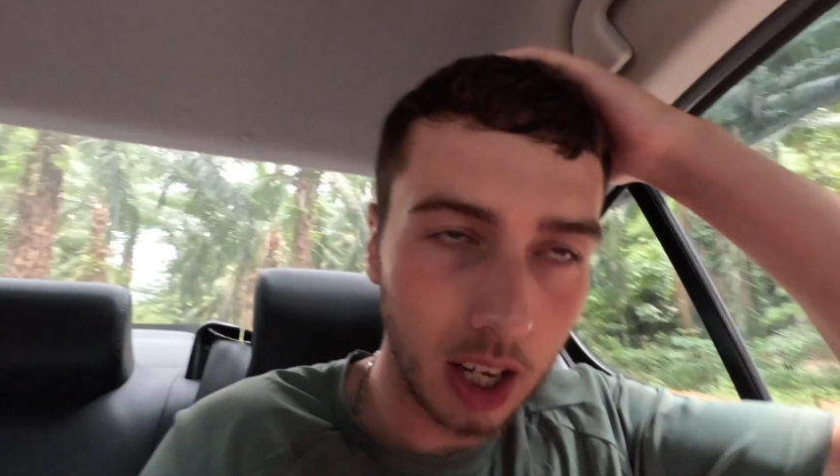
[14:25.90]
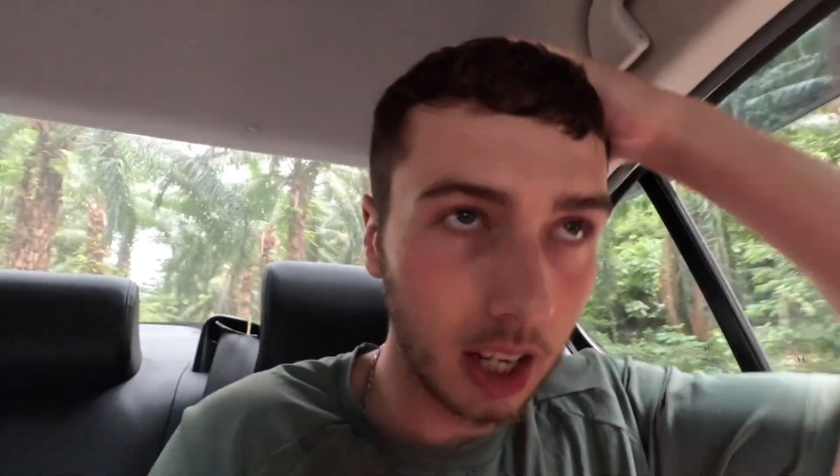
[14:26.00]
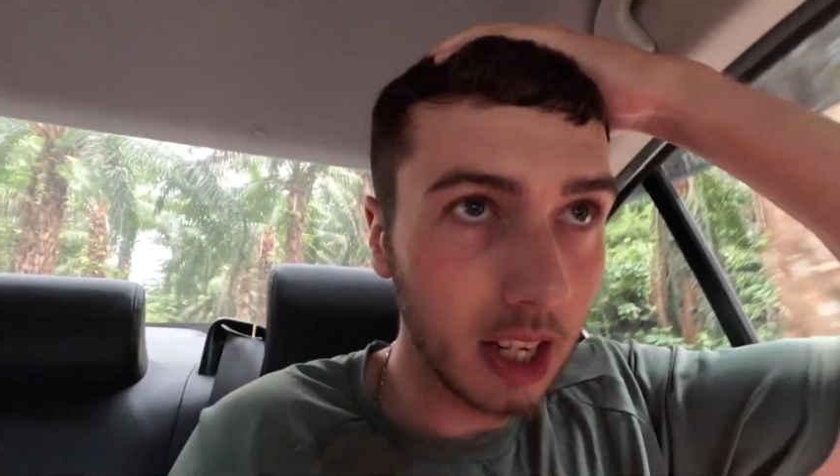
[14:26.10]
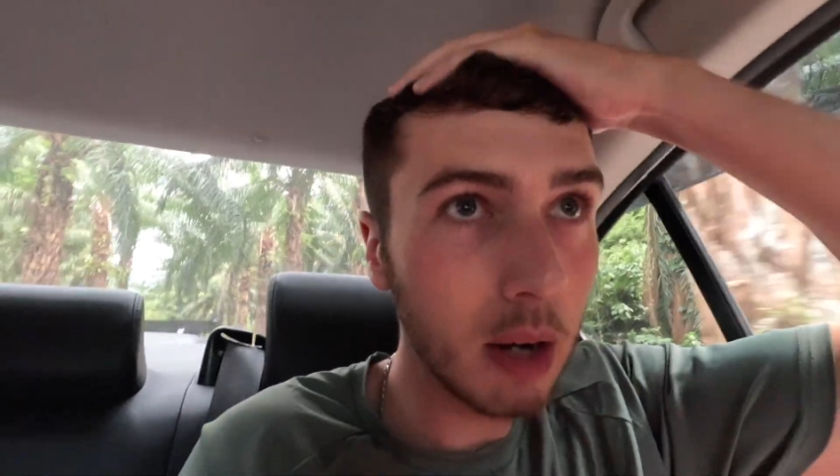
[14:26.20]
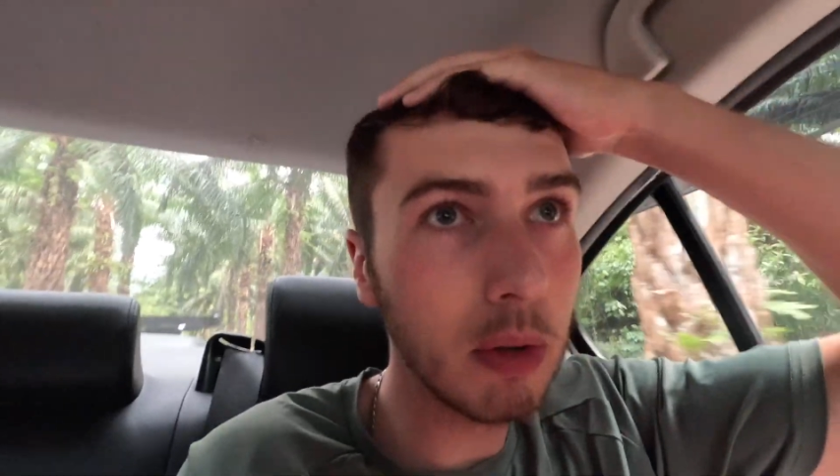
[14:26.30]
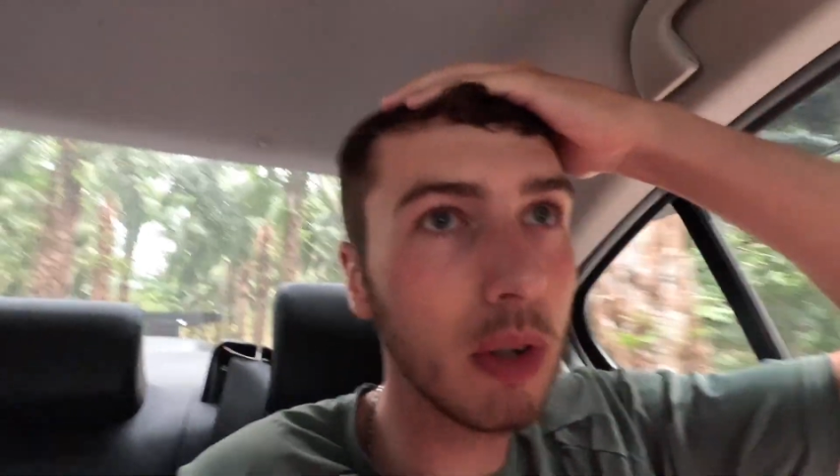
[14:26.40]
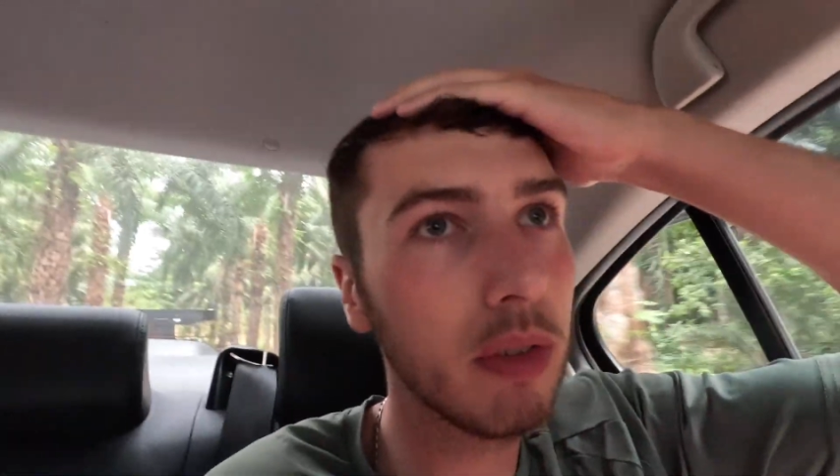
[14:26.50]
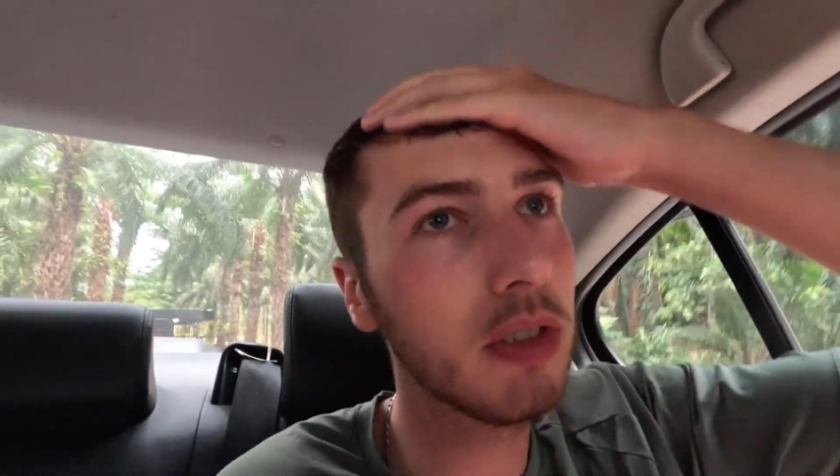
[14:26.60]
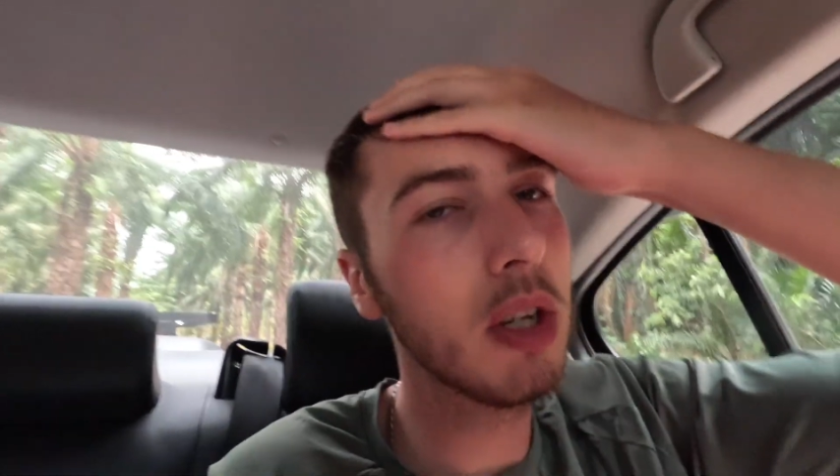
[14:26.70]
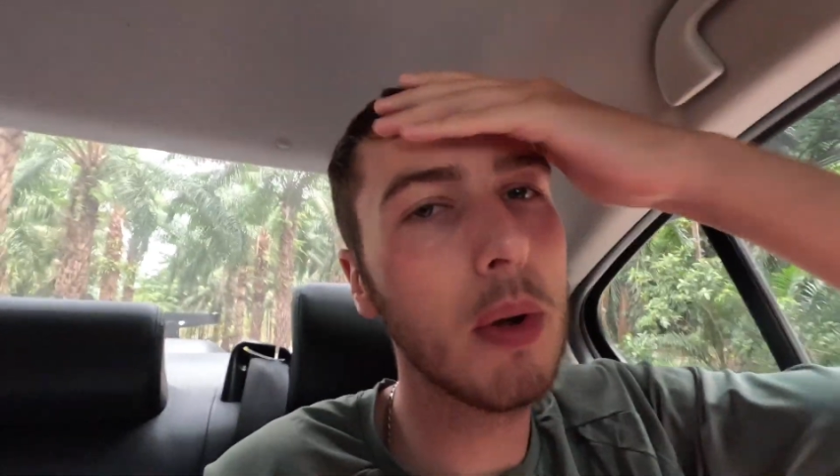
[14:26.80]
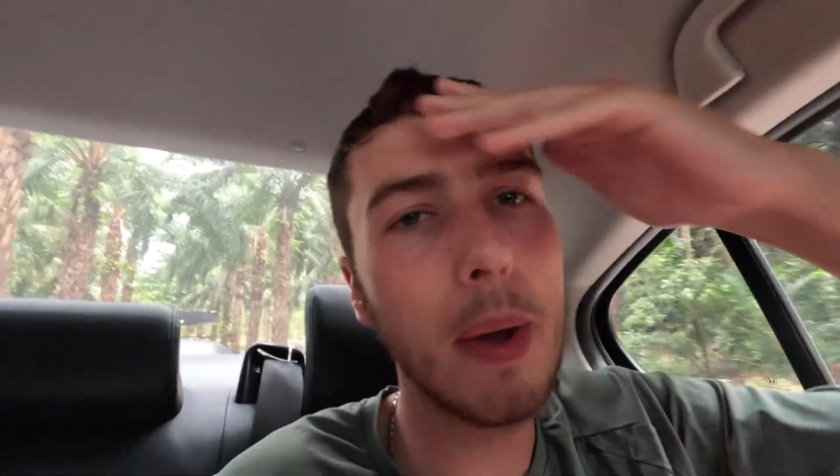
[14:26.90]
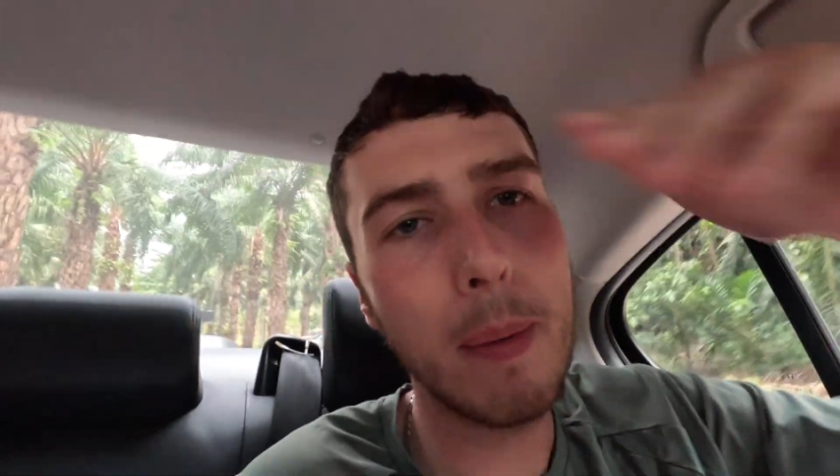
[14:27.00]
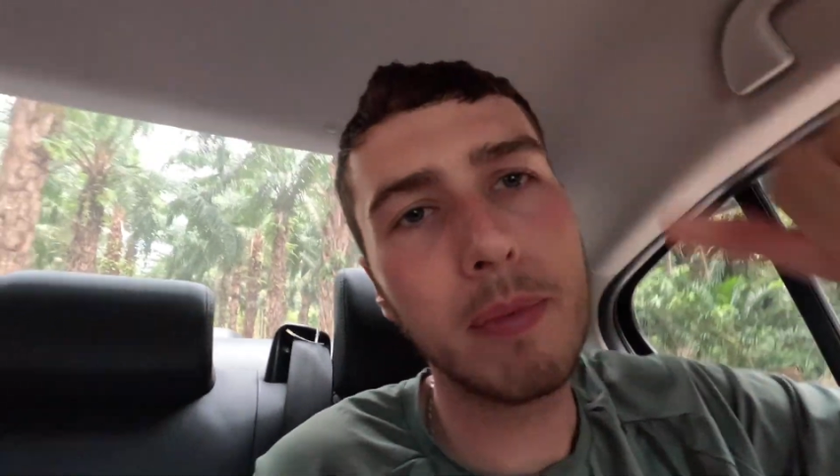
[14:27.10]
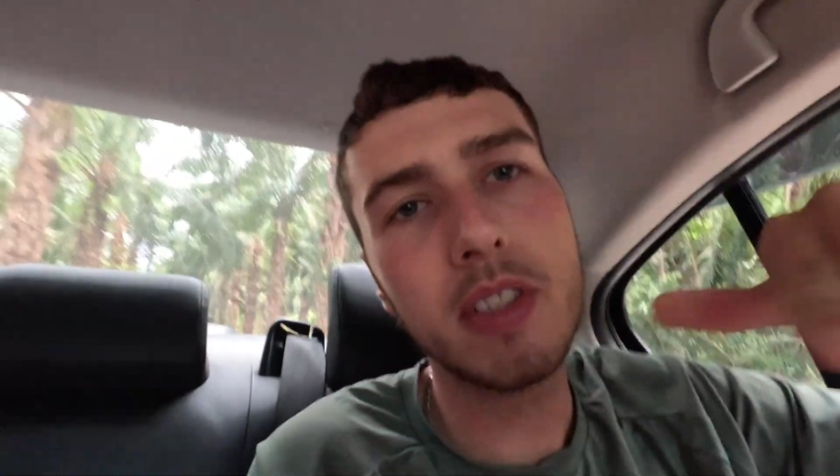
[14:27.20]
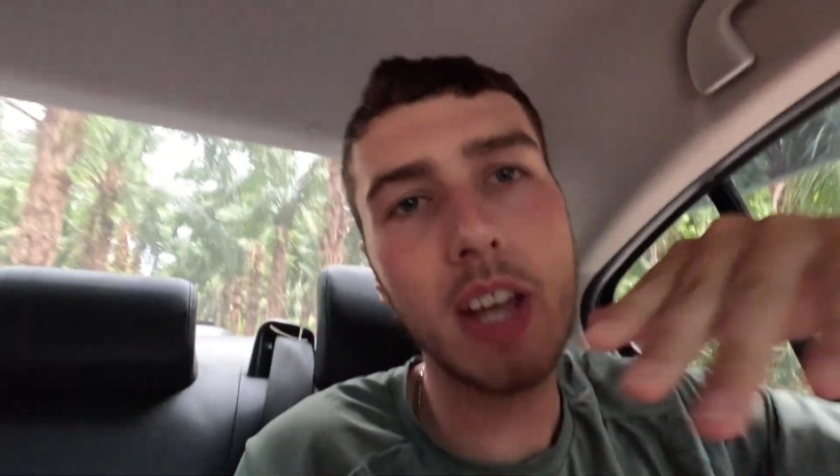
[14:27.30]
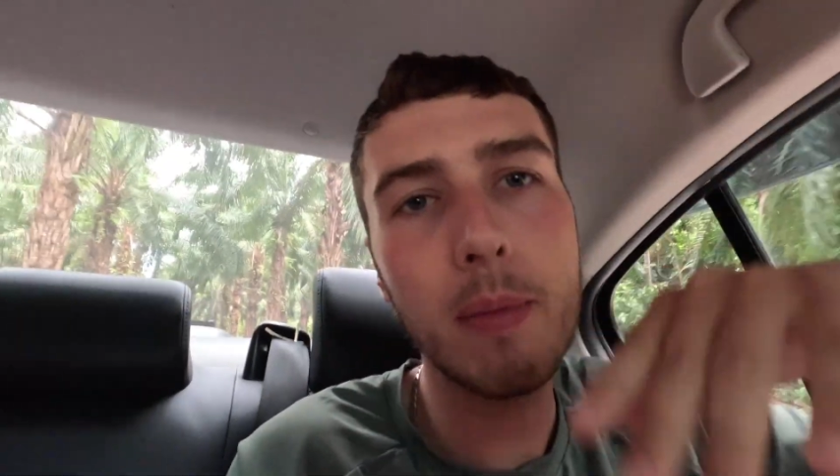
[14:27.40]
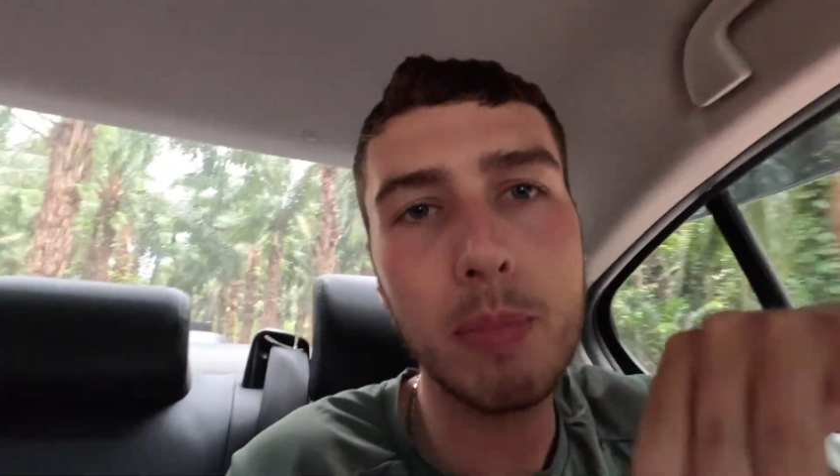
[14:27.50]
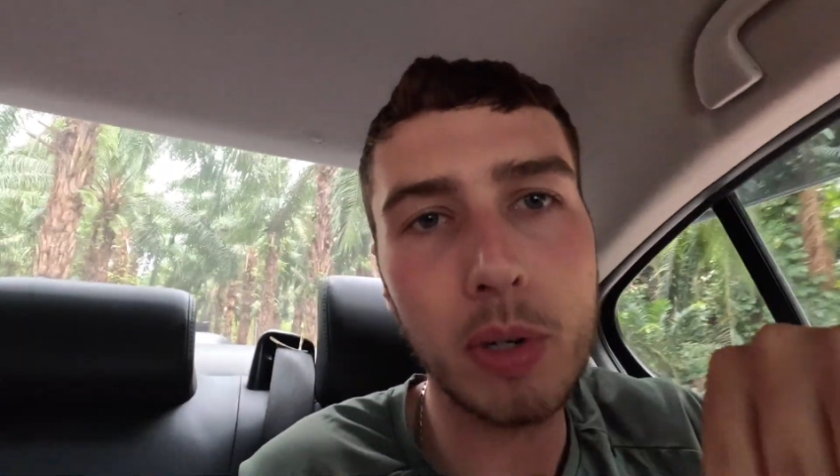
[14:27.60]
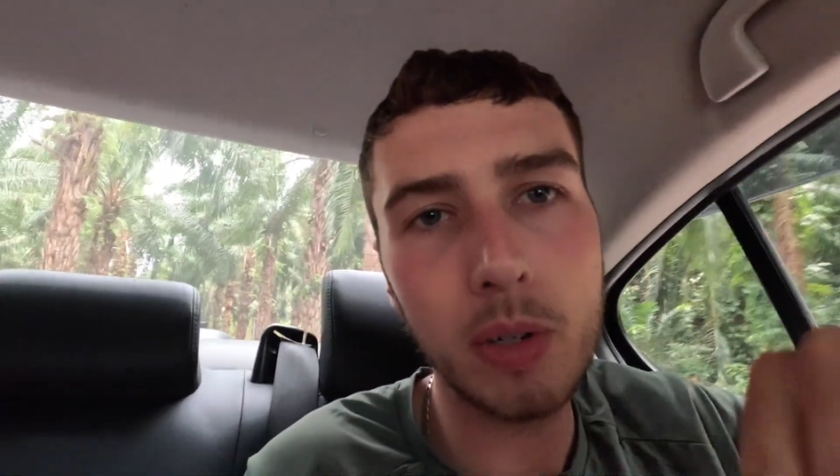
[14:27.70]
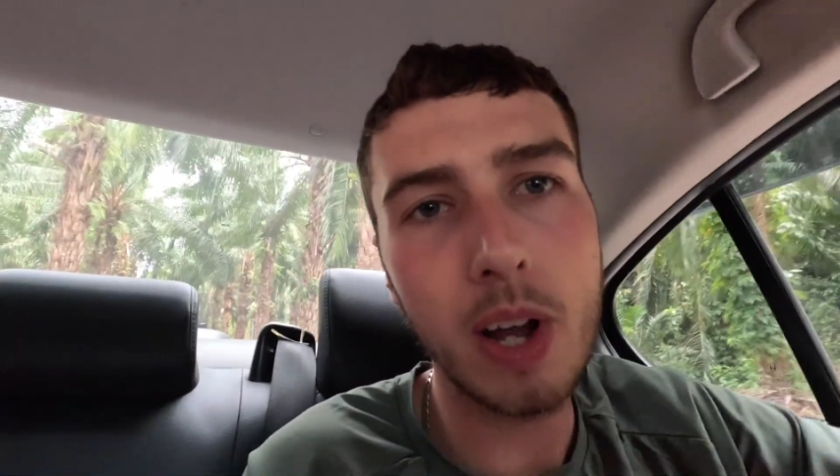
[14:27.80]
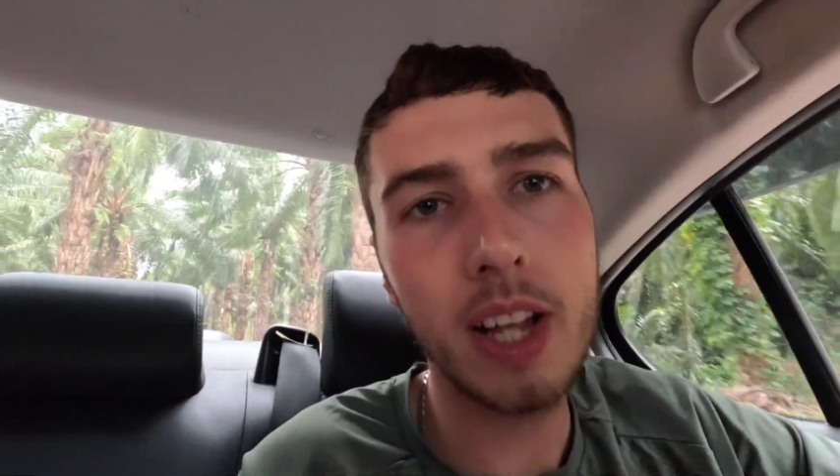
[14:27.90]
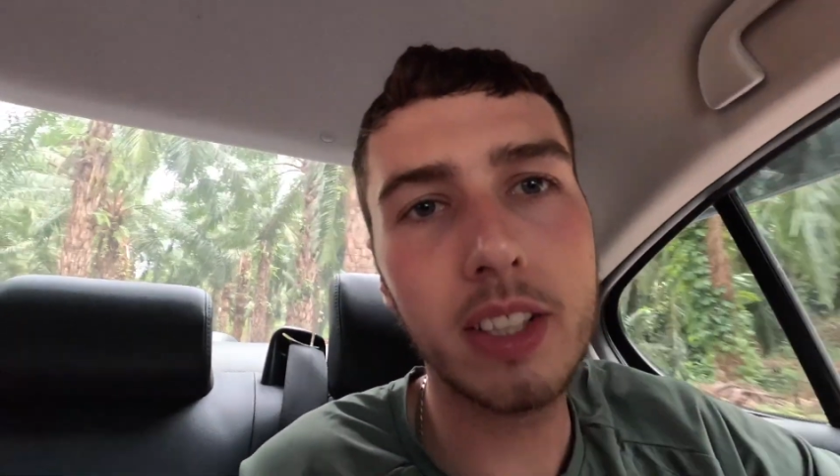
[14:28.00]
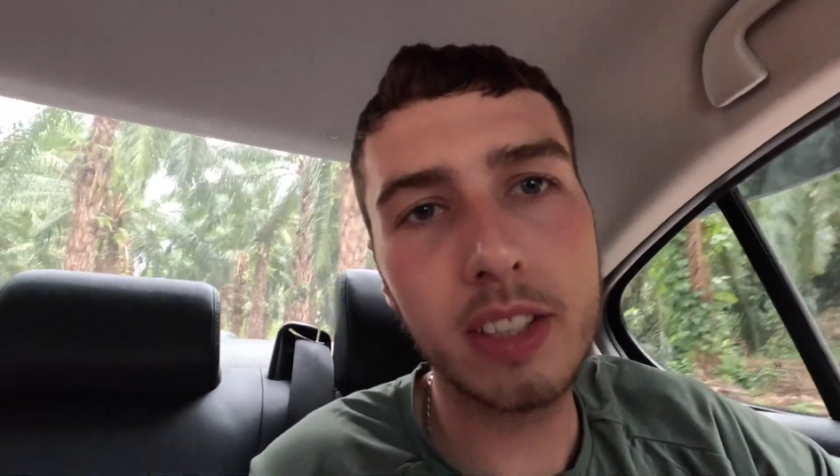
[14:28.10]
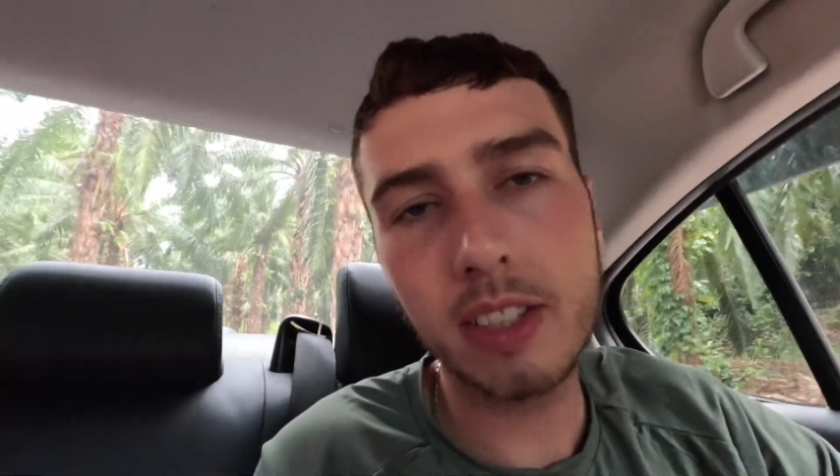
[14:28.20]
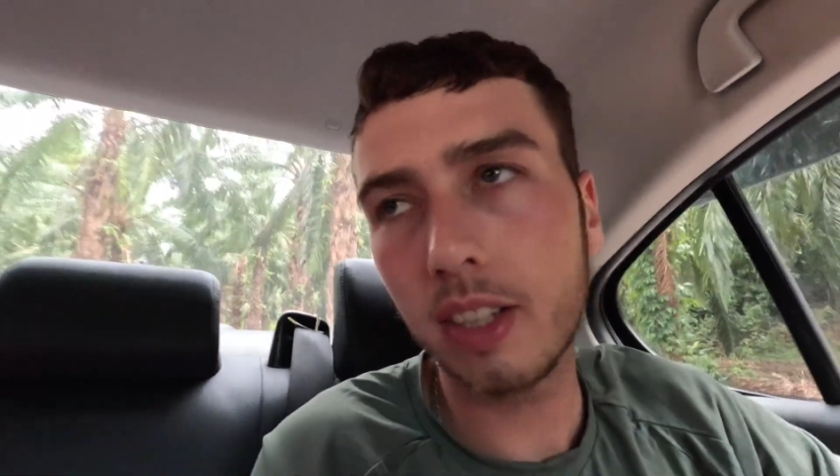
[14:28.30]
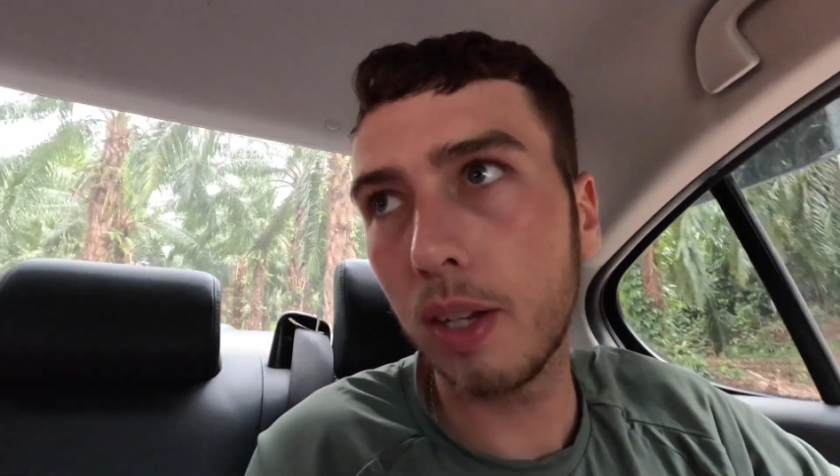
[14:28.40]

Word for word: and now we're off to a temple and